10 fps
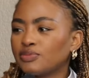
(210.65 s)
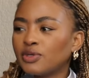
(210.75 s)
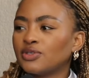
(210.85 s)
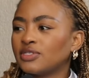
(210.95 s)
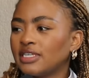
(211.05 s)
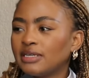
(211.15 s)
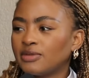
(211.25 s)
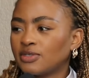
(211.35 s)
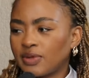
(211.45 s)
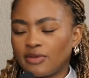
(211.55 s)
responding to
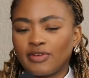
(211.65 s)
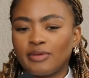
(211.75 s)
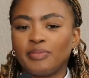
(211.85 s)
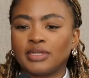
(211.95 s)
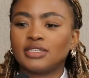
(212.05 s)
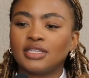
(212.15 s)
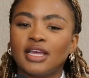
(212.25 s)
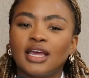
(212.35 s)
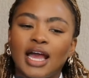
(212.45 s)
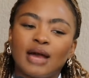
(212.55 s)
emails, whatever. Yes.
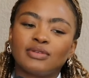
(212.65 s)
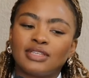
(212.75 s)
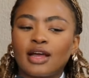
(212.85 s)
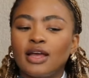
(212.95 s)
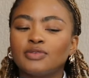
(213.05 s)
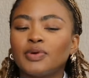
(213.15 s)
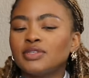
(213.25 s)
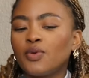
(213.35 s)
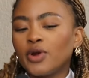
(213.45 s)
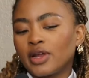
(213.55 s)
But I was like, a, it
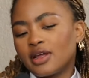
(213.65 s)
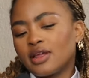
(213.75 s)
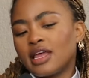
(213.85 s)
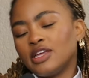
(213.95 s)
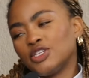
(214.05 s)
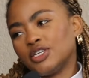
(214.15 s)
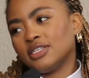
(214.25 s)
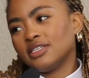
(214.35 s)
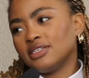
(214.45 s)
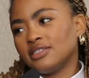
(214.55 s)
was a
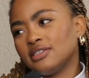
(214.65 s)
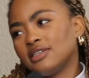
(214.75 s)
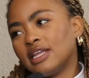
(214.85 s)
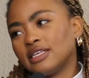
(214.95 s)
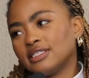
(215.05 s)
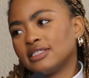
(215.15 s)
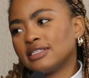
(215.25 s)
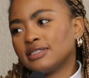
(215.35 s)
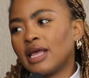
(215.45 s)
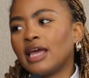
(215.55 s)
workcation. Yeah. In
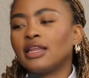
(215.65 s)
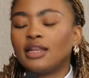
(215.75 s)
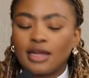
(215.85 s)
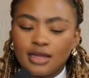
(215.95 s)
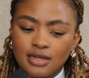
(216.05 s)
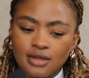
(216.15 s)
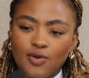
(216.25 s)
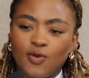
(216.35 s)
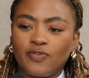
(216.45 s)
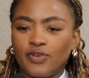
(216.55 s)
essence, I need like a
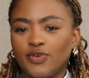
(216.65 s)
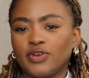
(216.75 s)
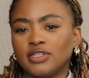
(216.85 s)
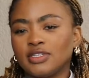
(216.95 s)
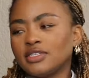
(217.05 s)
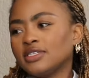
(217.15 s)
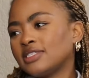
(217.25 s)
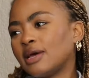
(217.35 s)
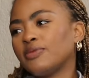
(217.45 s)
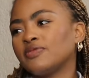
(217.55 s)
off the grid
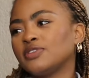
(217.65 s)
type man.